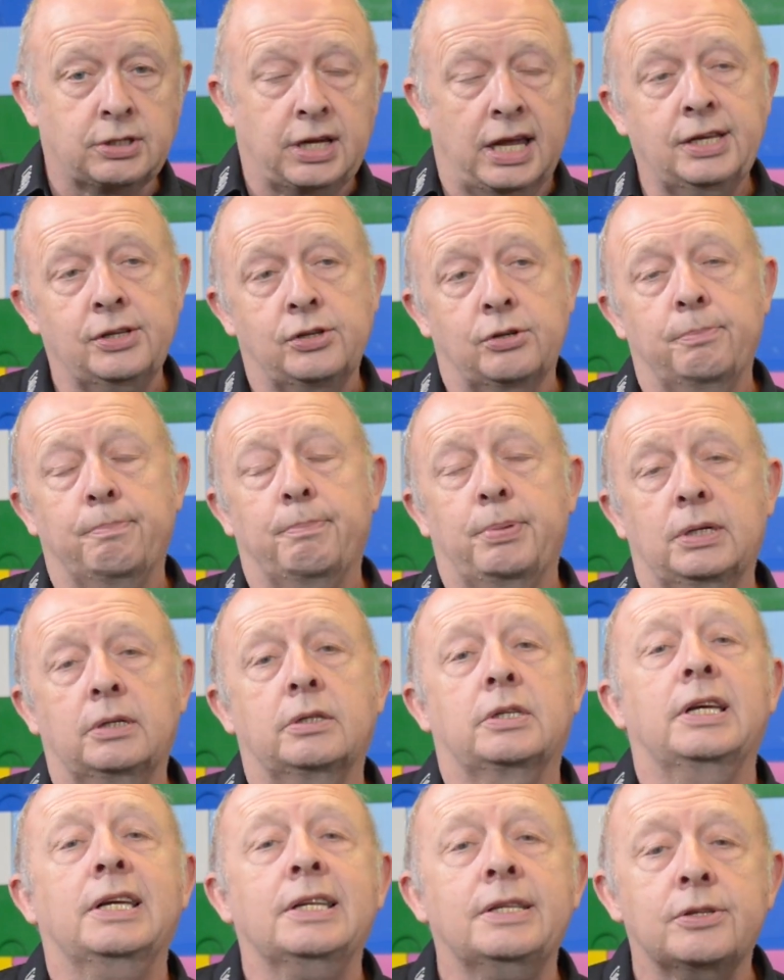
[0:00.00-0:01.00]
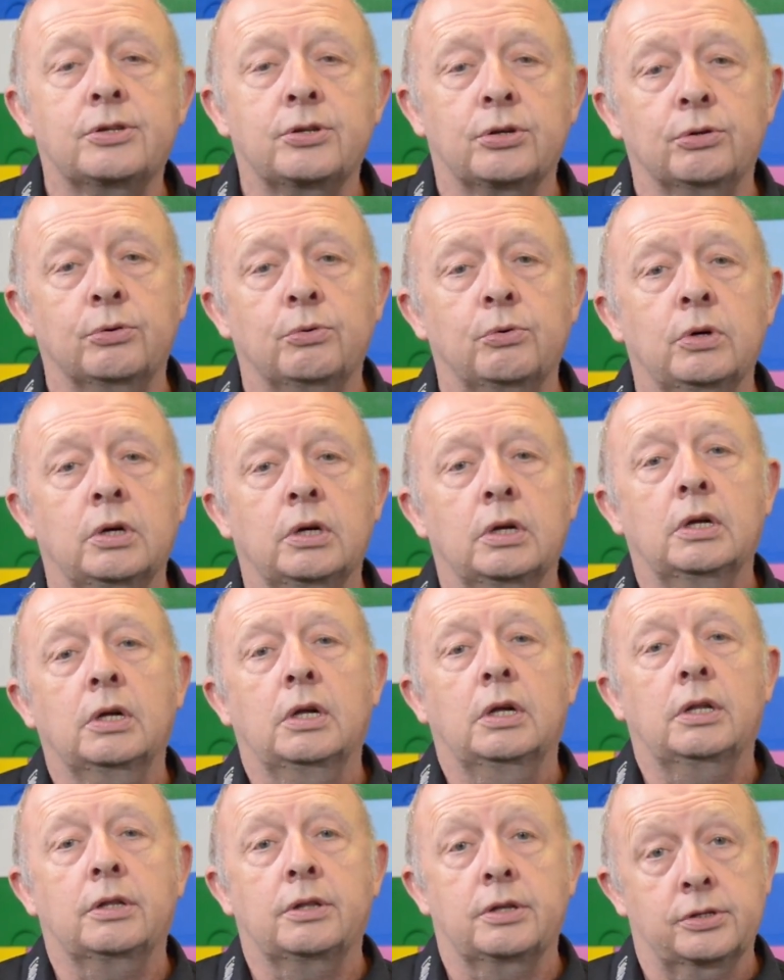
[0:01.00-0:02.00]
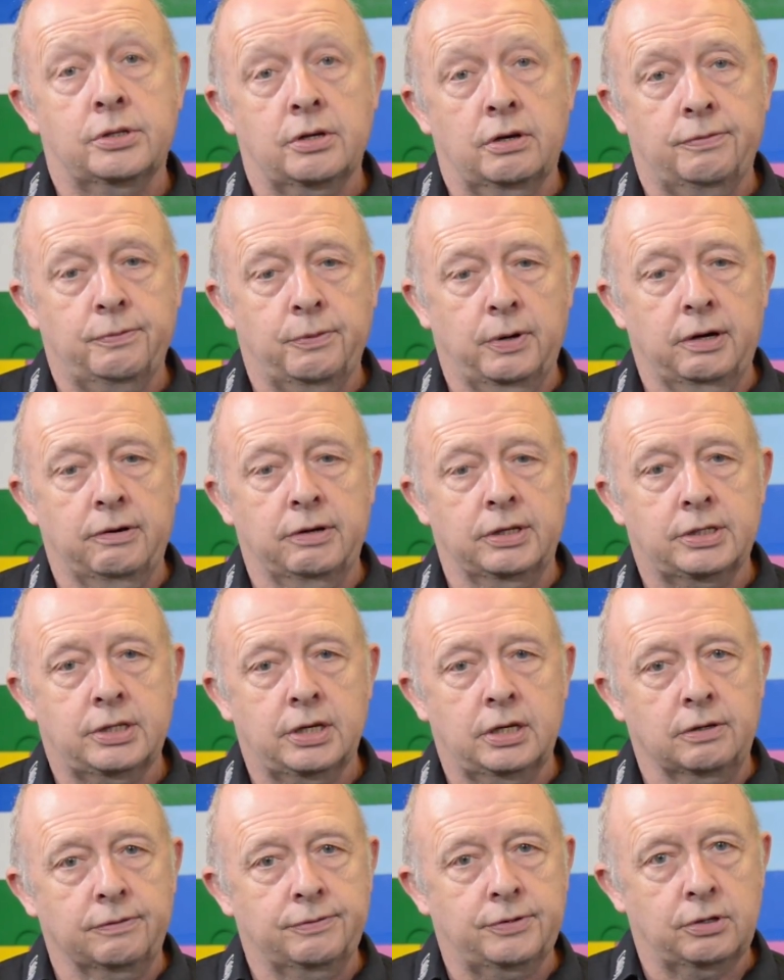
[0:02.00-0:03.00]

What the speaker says: engine built into the software itself.